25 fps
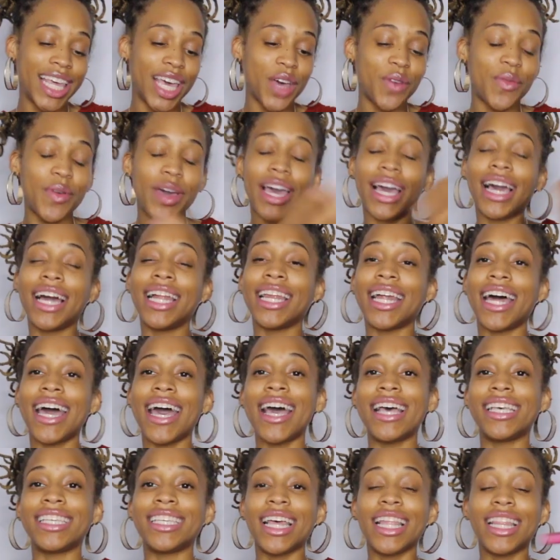Liquid
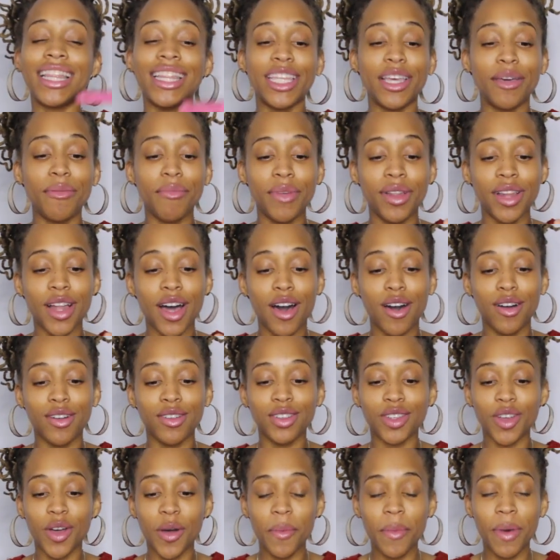Glass Lip Gloss.
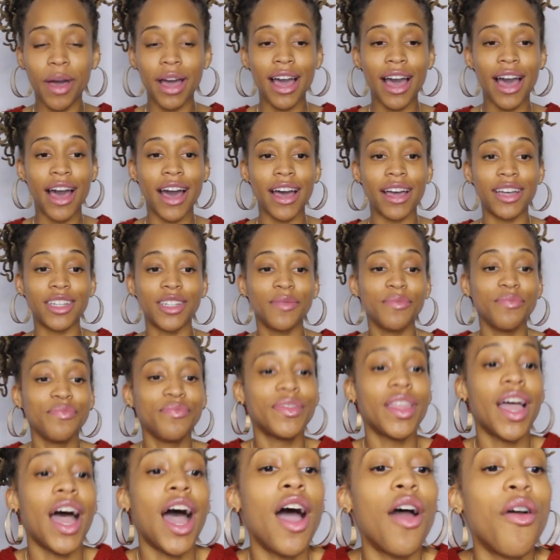Oh my gosh,
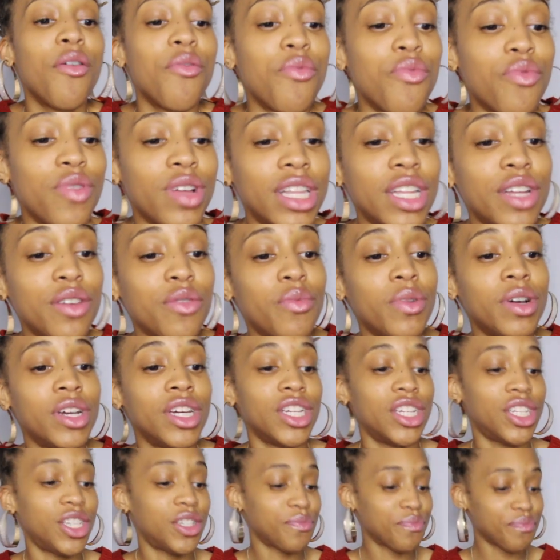I really
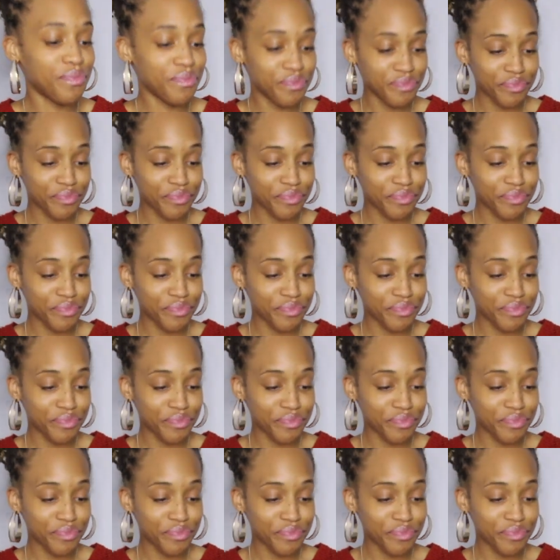wish